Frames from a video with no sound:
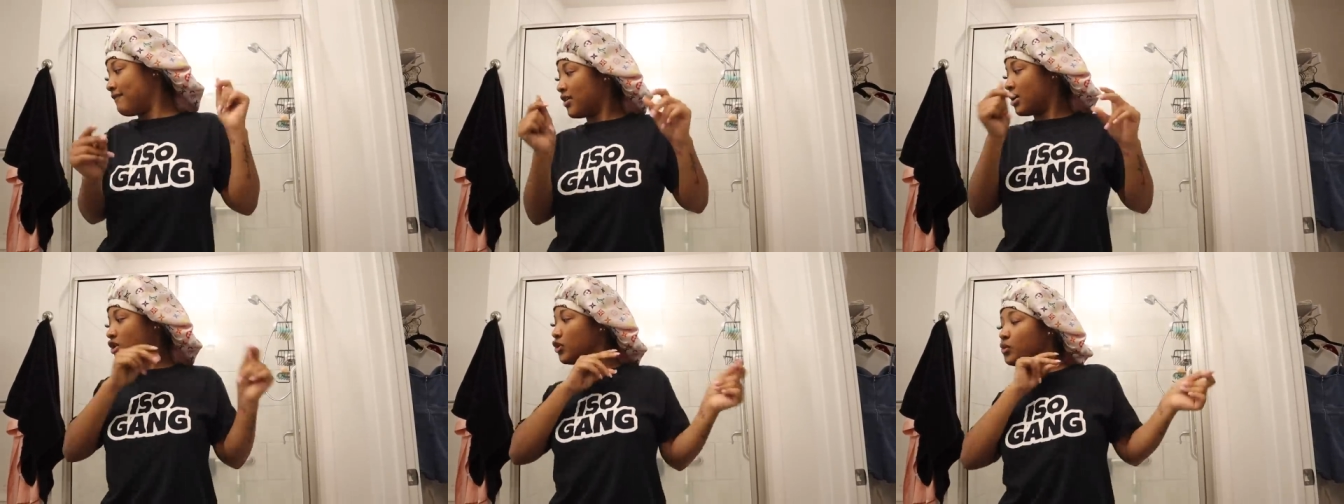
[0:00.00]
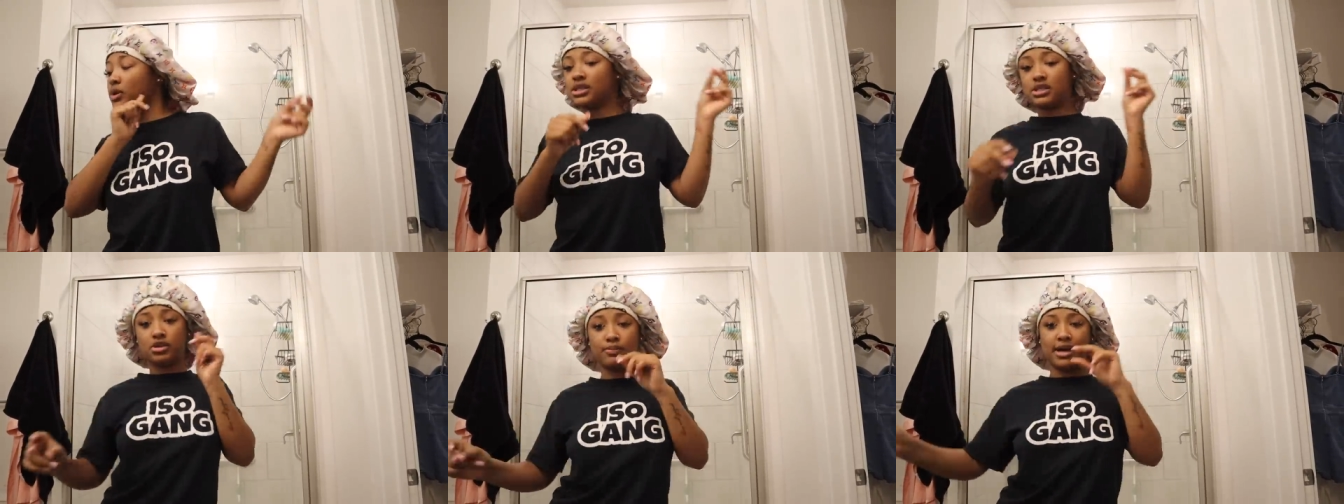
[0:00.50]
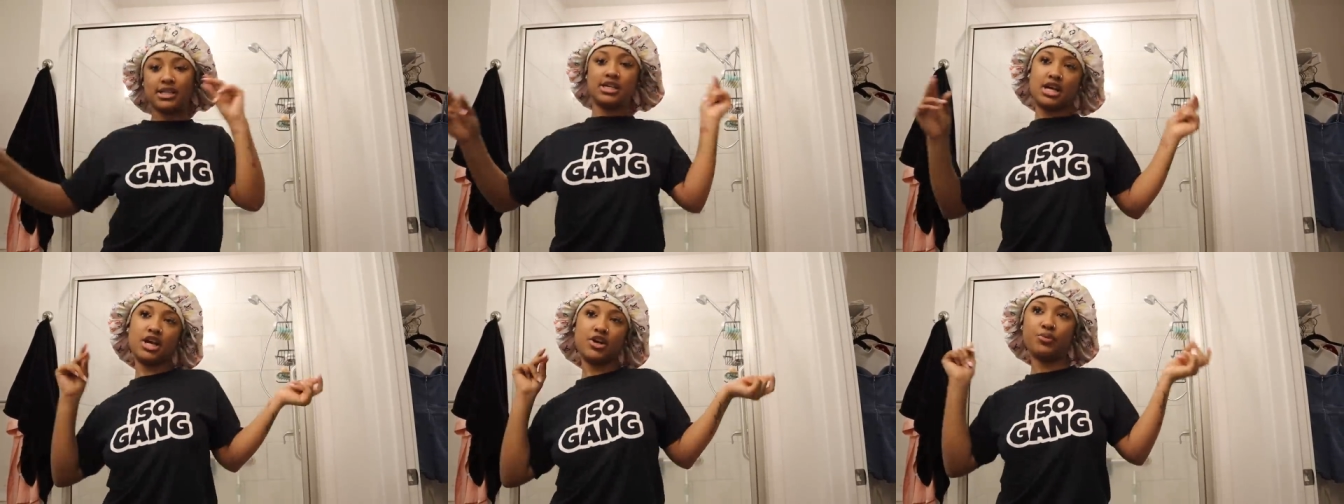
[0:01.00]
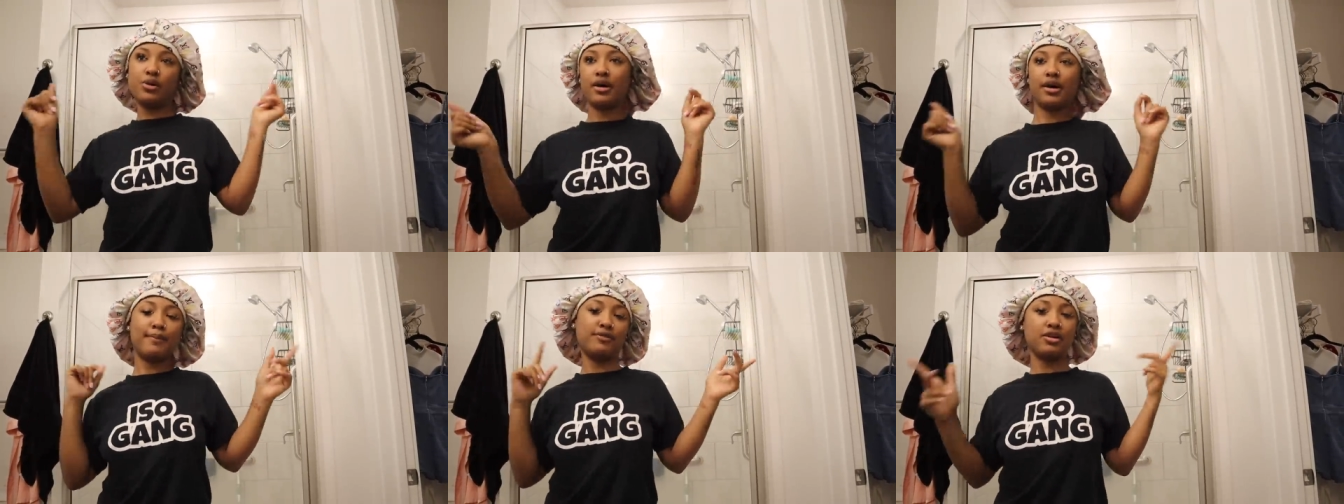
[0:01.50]
you're new to my channel,
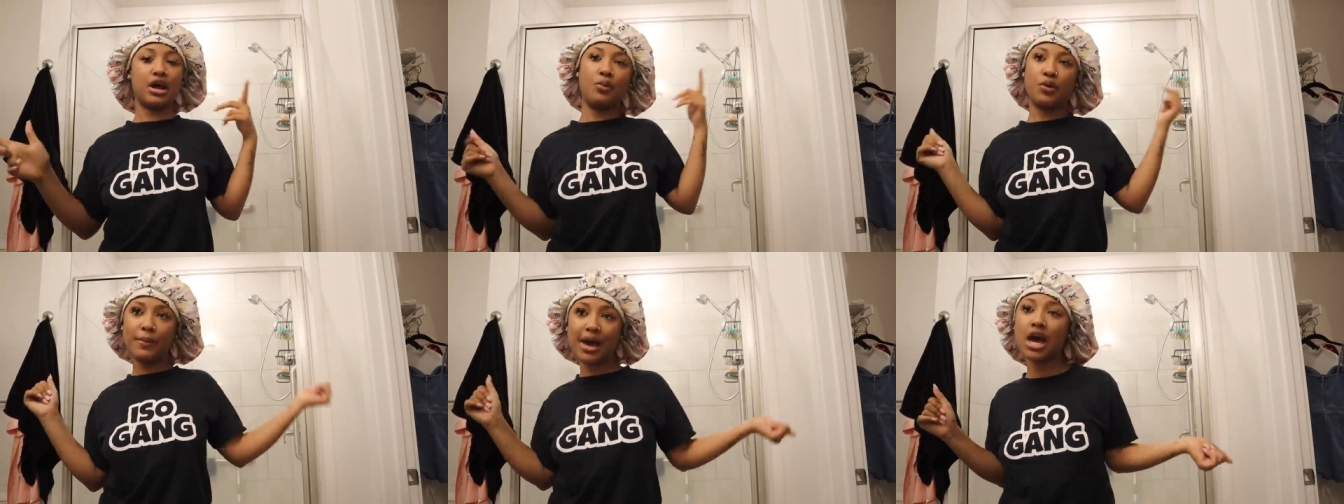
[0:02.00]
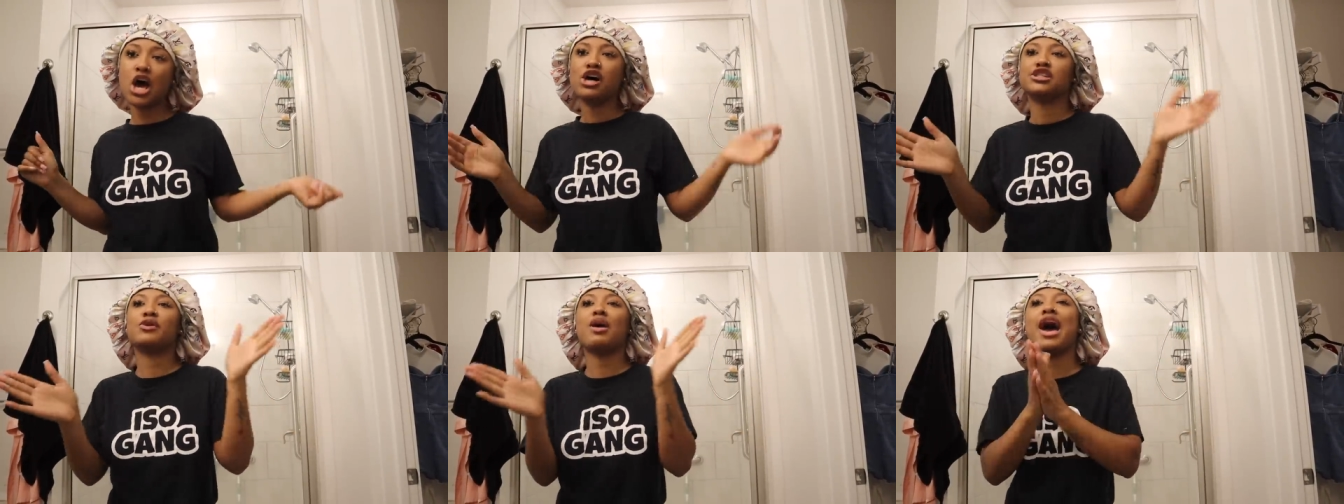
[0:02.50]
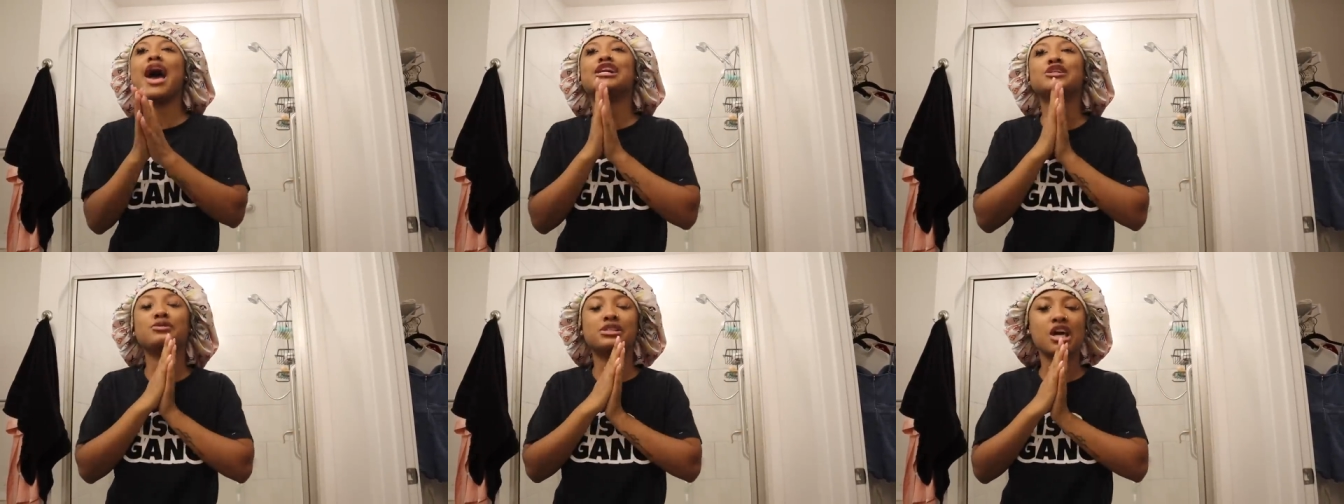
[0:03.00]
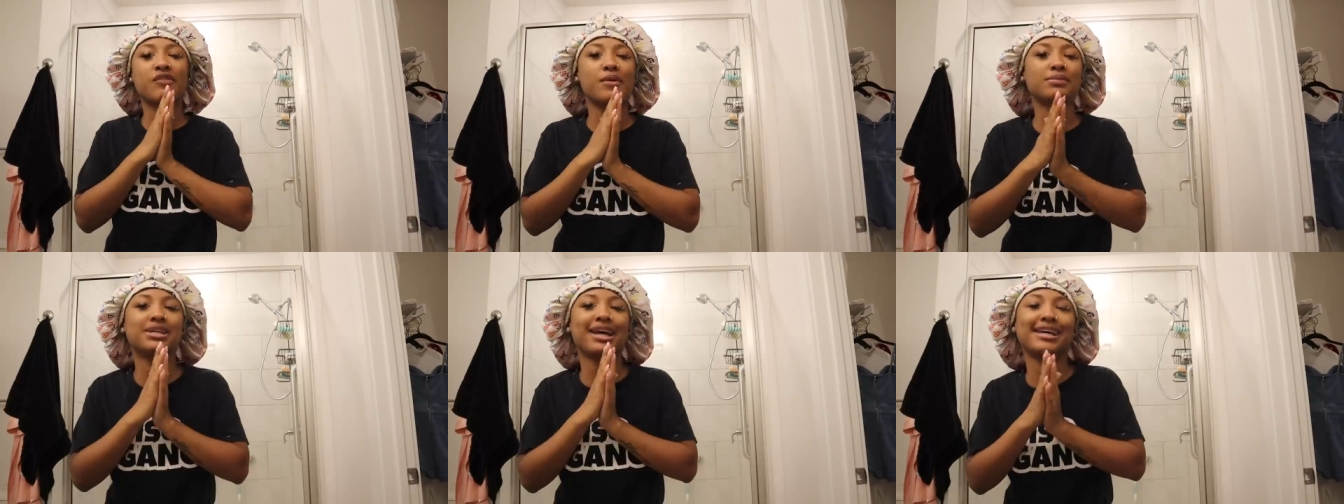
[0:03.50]
welcome. If you're not, welcome back. So as you see
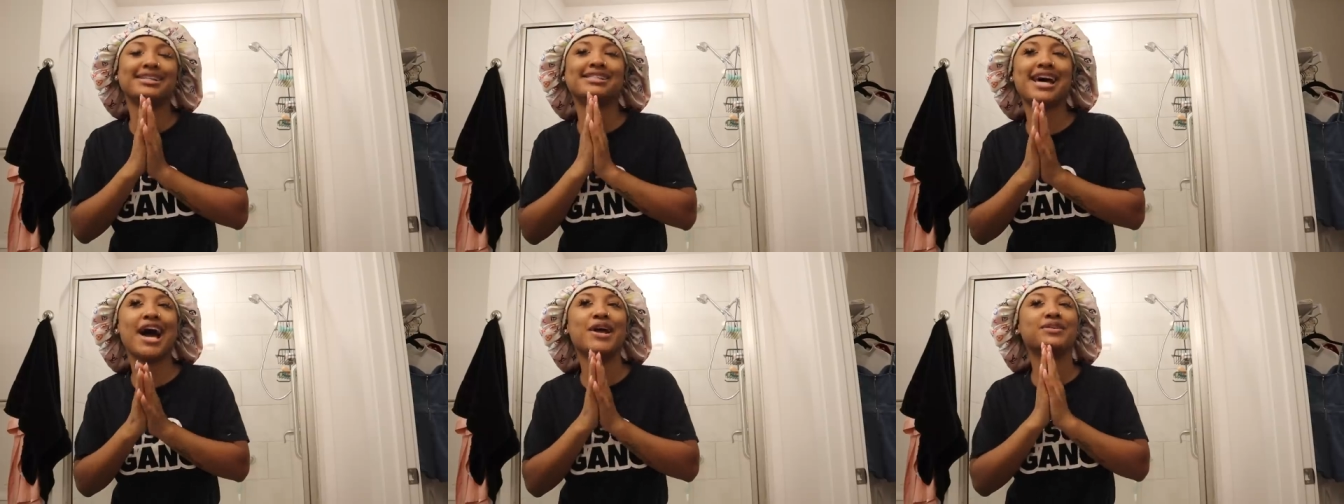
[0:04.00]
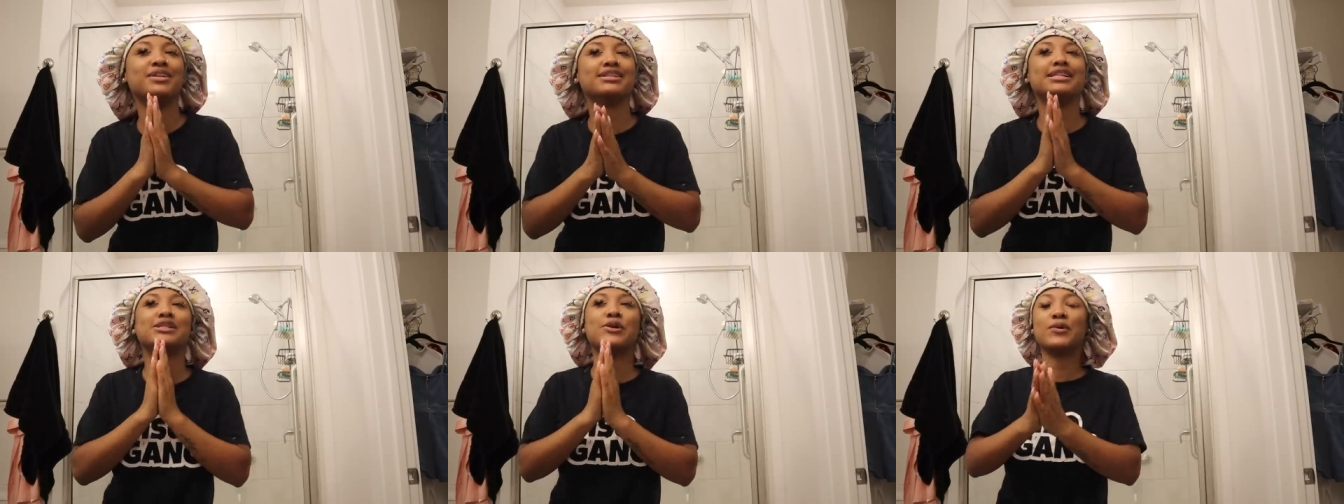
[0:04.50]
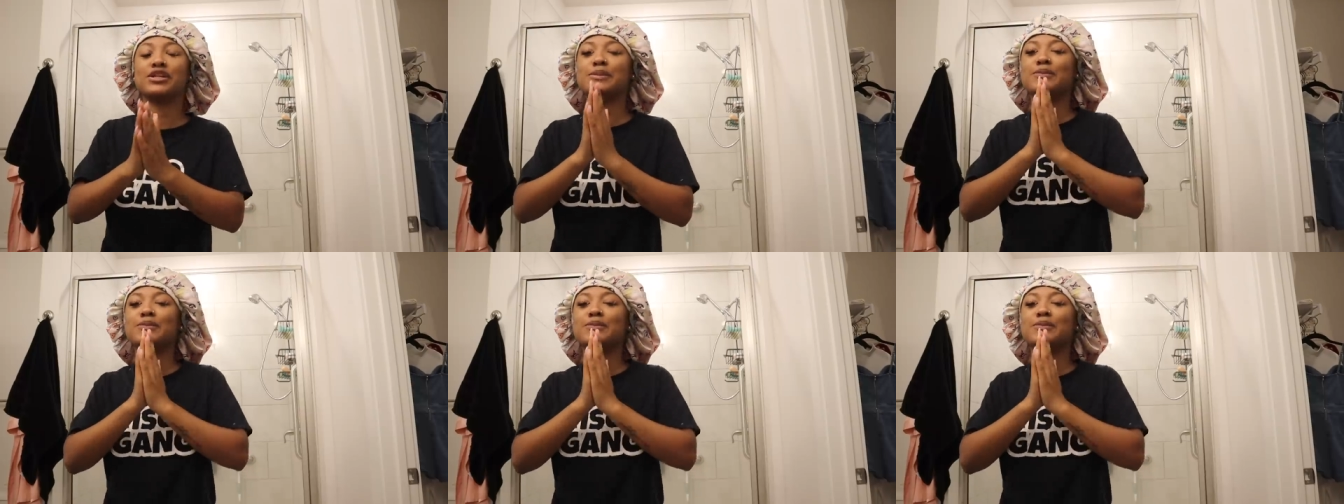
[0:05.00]
from today's title, this is going